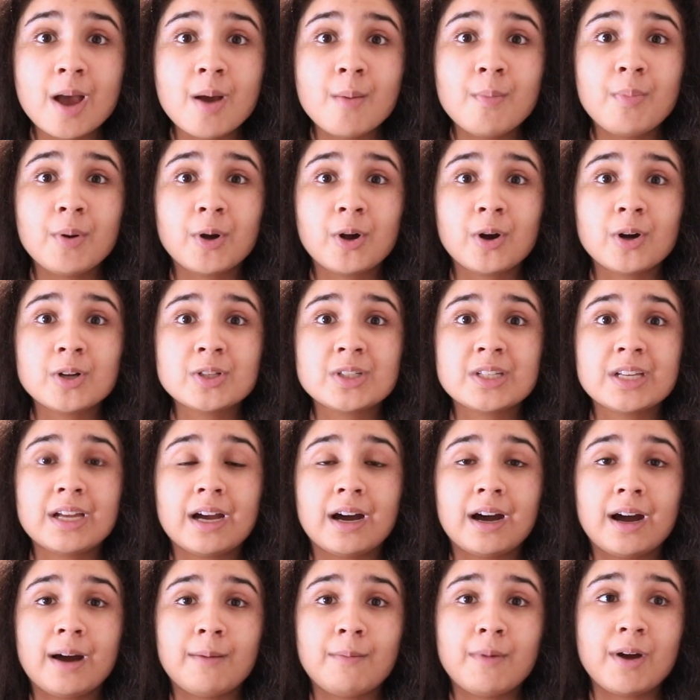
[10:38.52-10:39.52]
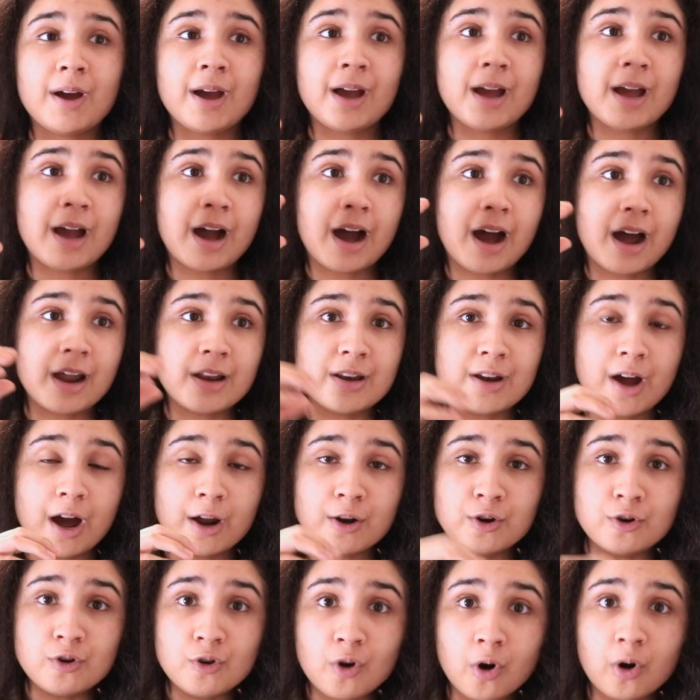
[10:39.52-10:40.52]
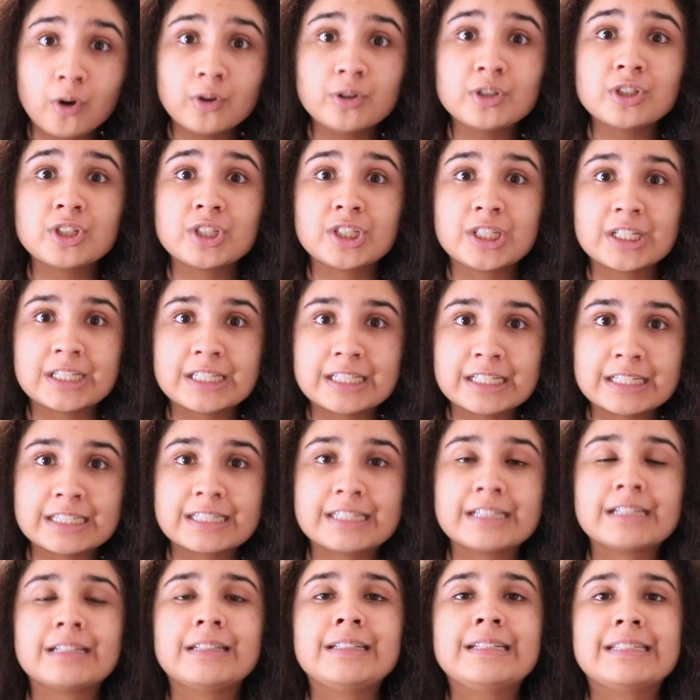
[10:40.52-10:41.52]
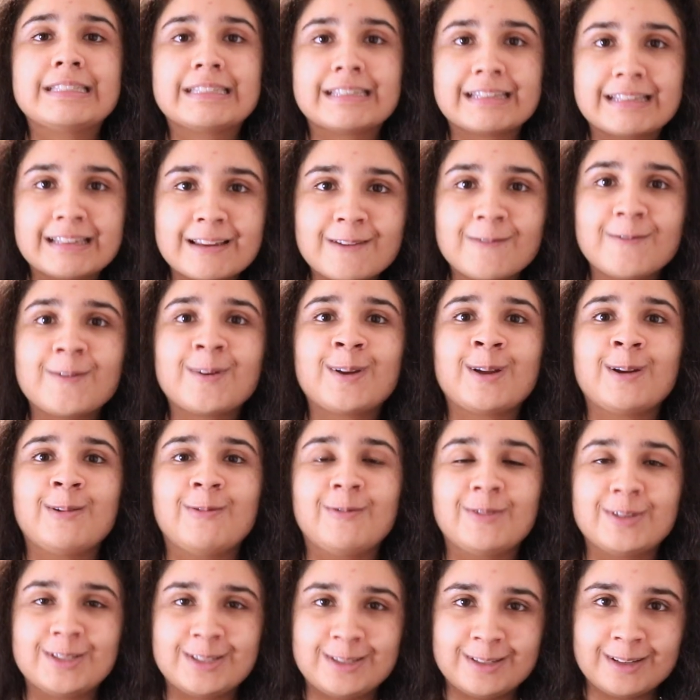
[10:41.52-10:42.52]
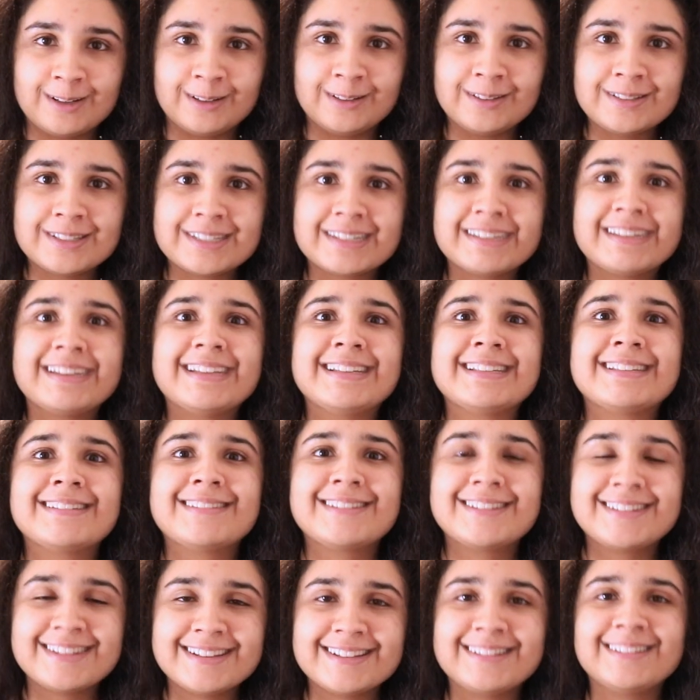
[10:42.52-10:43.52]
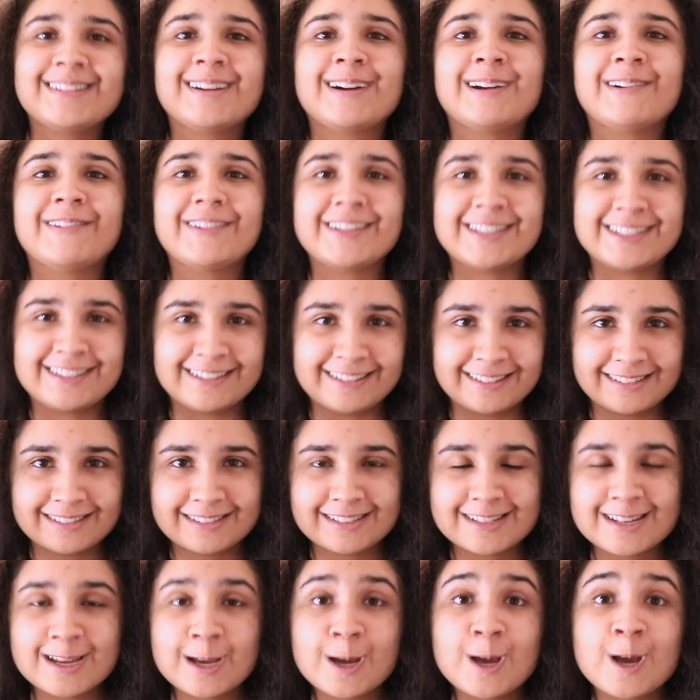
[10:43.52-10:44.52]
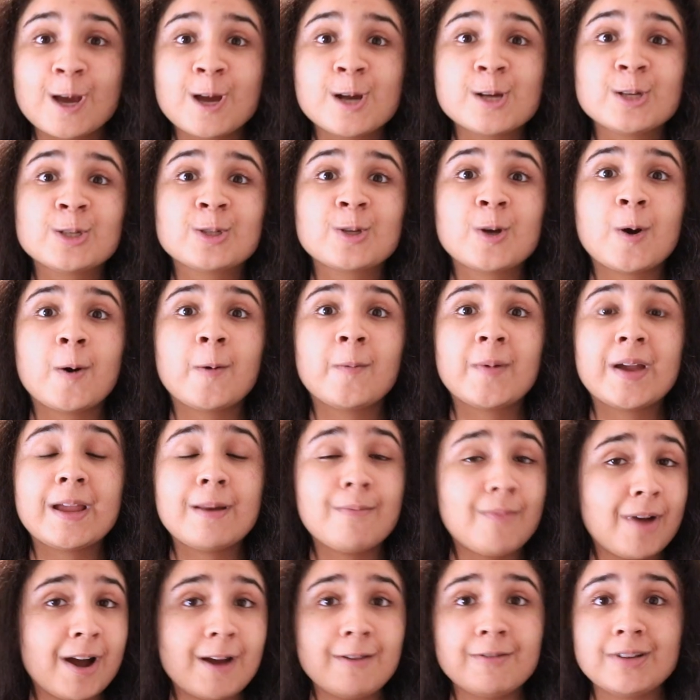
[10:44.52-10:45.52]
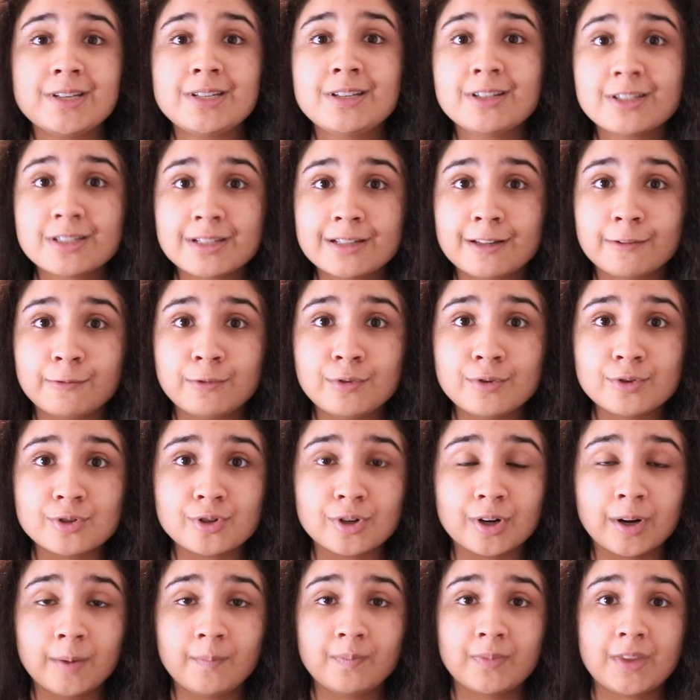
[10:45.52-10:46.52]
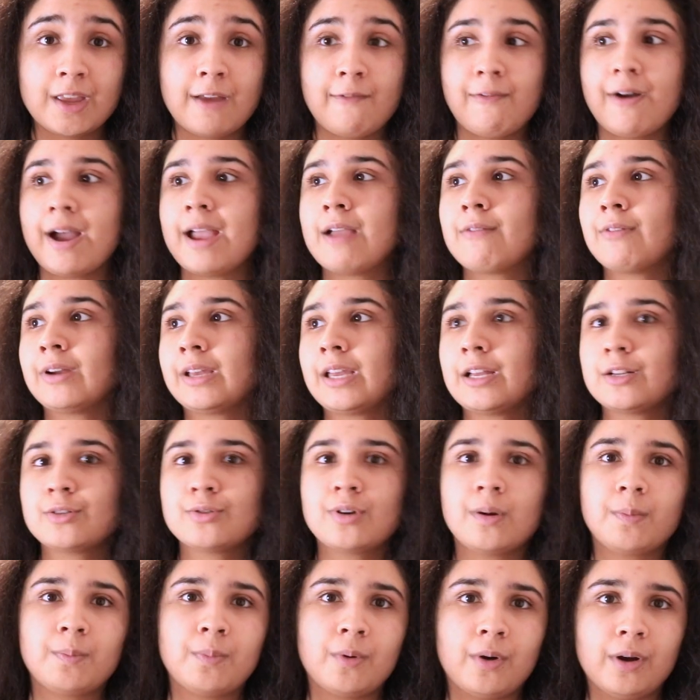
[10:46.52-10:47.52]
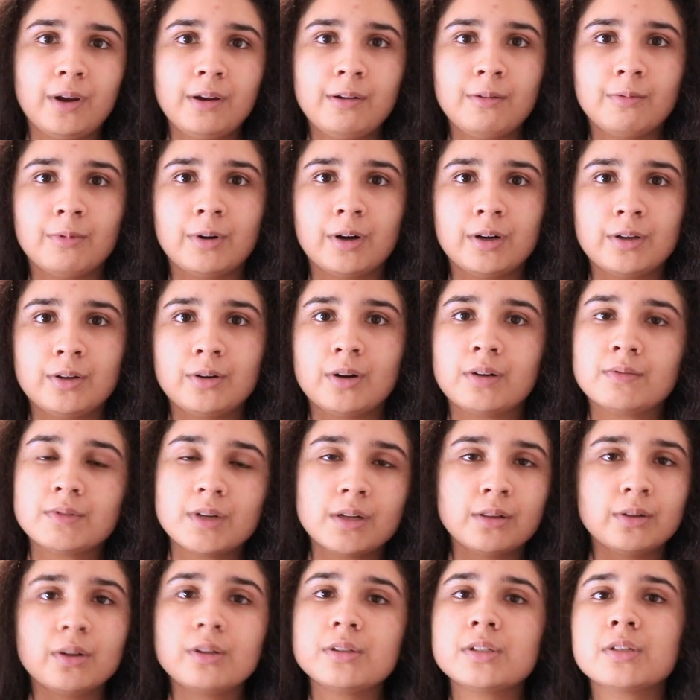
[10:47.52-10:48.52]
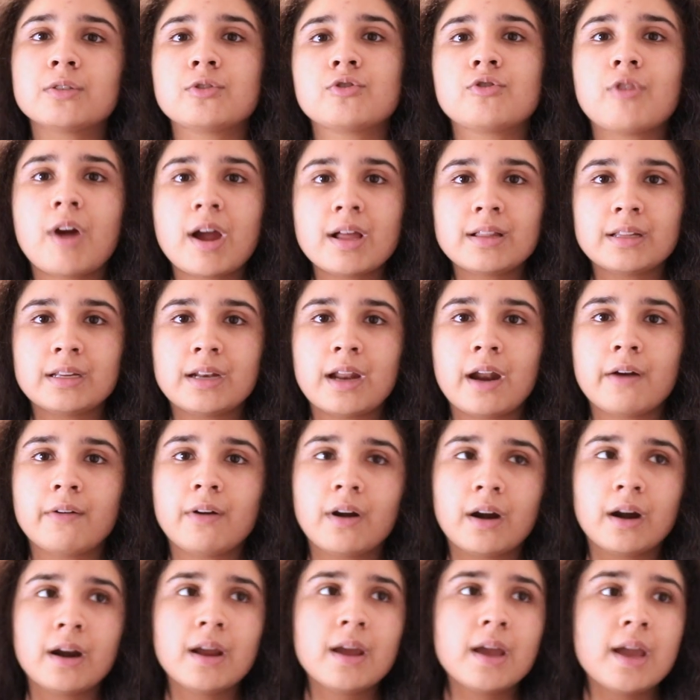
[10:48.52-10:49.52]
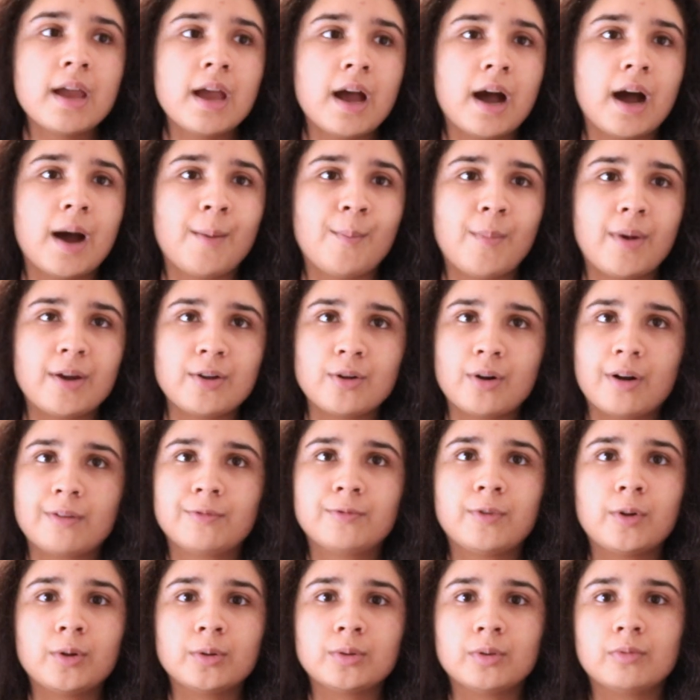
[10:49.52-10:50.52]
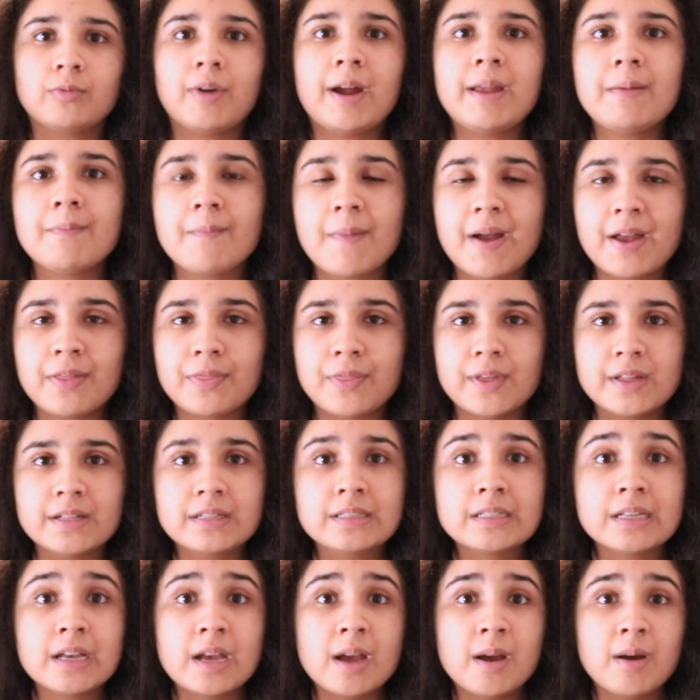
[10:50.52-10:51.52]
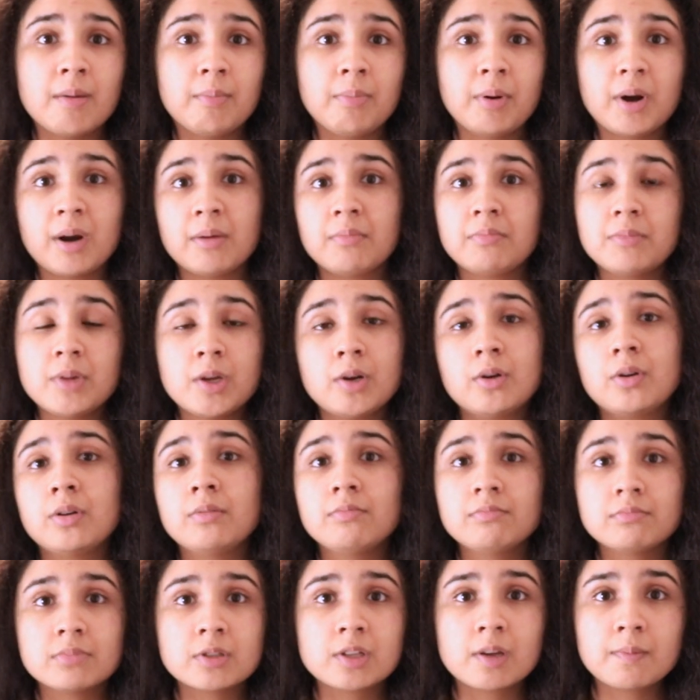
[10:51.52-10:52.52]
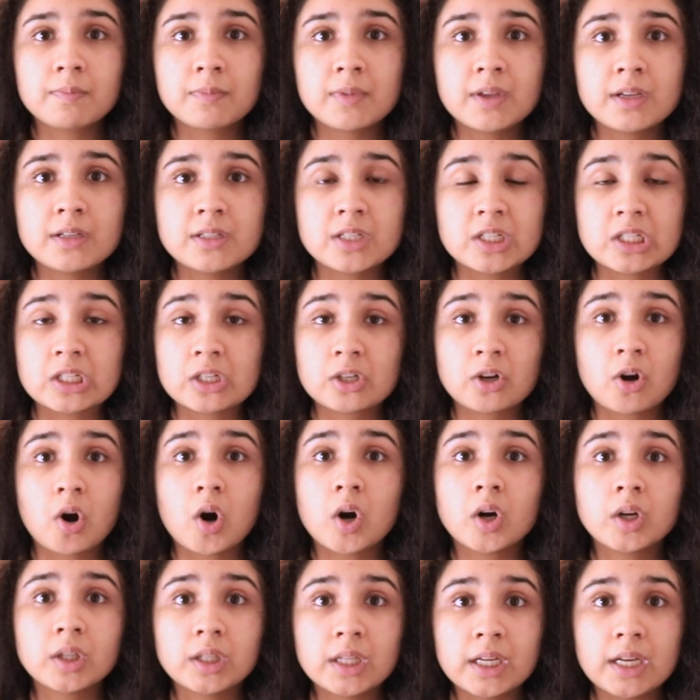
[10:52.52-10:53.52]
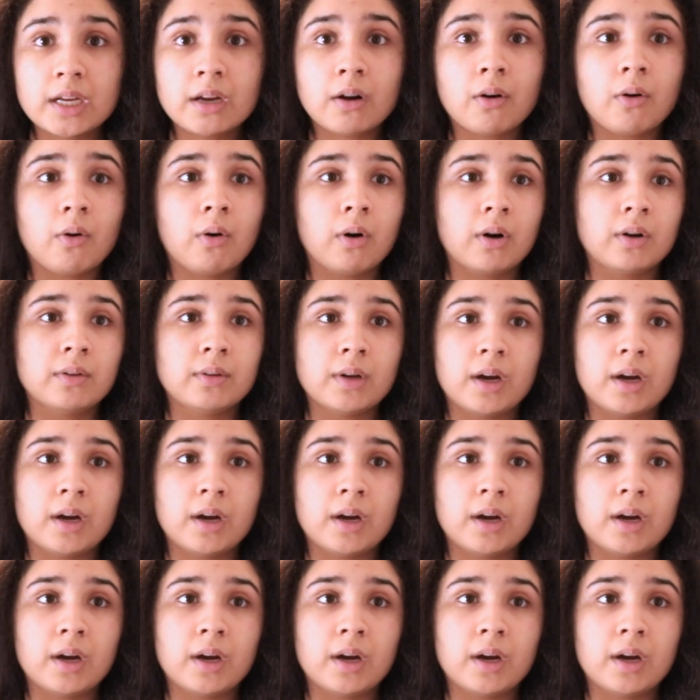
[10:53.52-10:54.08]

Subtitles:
Because a non-statistically significant result is still a result. So in my research in the future, if I ever get to a point where, I've done lots of trial and error, I follow the right methods, but, something doesn't correlate or,